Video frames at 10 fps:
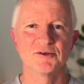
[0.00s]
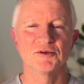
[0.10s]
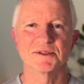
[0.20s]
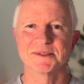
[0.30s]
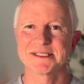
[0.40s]
to do
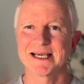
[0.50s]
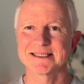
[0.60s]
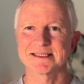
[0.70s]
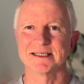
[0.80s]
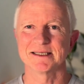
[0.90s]
some
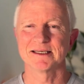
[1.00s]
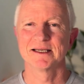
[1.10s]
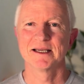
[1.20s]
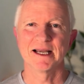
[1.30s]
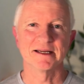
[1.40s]
testing
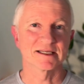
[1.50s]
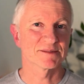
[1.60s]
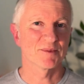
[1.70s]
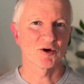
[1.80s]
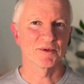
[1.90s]
and
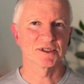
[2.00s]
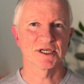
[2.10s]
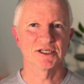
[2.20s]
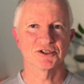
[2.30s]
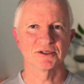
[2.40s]

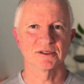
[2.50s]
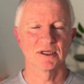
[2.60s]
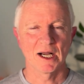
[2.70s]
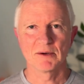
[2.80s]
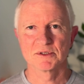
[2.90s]
experimentation.
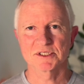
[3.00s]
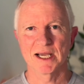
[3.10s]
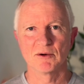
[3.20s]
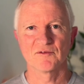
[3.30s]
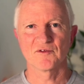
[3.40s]
I would
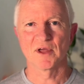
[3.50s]
start with